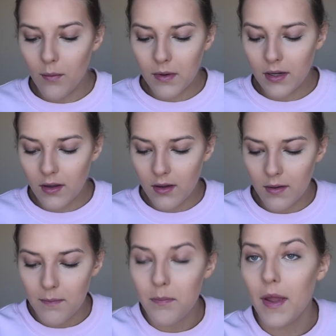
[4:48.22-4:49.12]
I'm
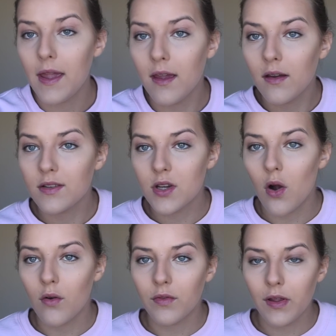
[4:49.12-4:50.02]
gonna bake to
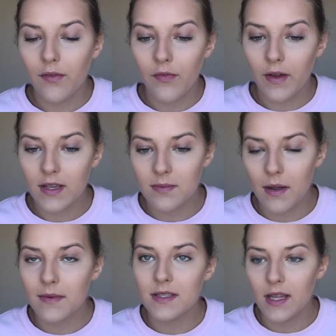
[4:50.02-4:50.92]
hopefully fix
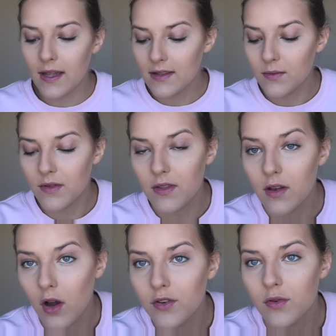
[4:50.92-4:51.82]
my mistakes with the
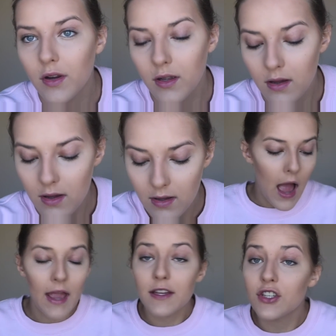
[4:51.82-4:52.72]
contouring.
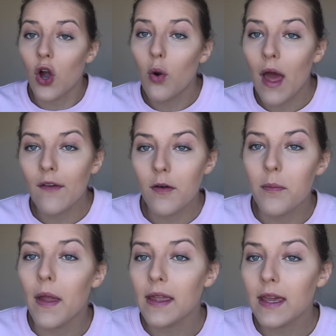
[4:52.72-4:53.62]
I don't have a
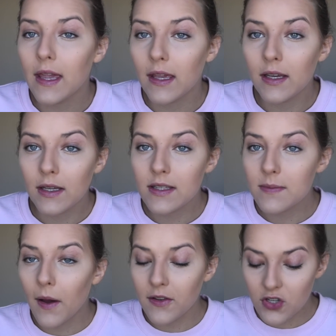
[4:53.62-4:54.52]
baking
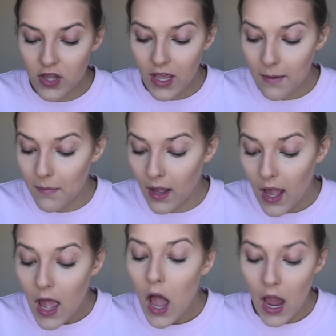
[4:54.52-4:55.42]
sponge thing, but
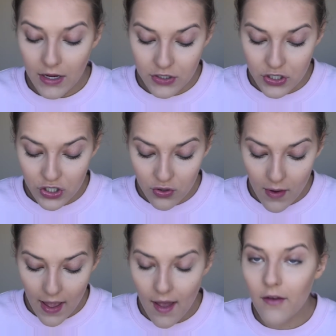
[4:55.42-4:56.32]
I do
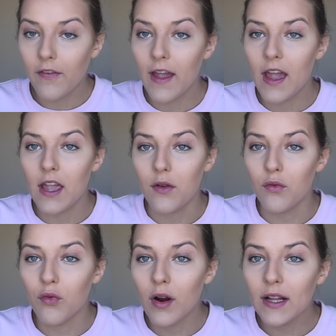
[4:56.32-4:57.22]
have a
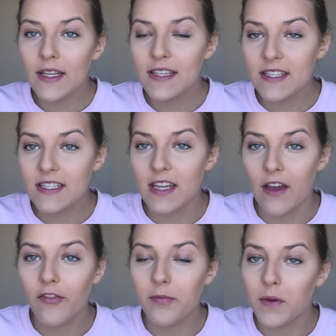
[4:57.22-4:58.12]
really
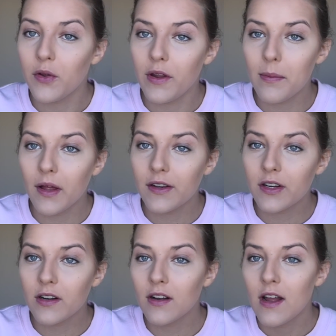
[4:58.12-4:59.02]
stiff beauty
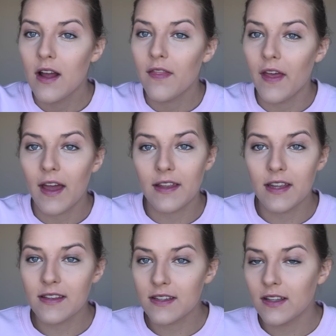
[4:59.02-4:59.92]
blender that
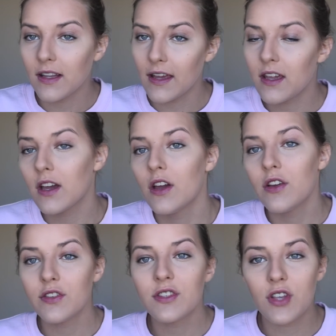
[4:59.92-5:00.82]
doesn't like
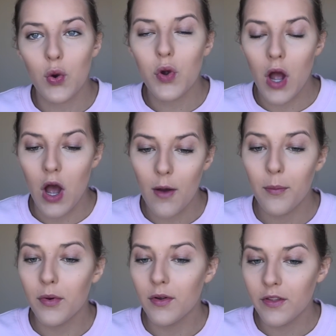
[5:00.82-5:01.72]
soak
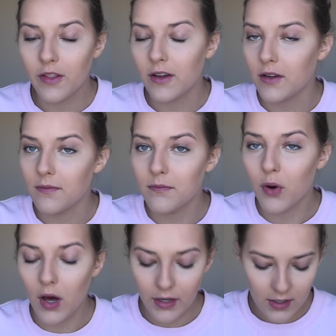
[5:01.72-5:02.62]
up the
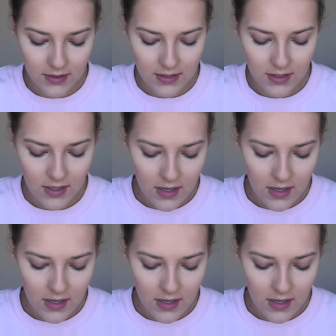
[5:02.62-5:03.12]
product.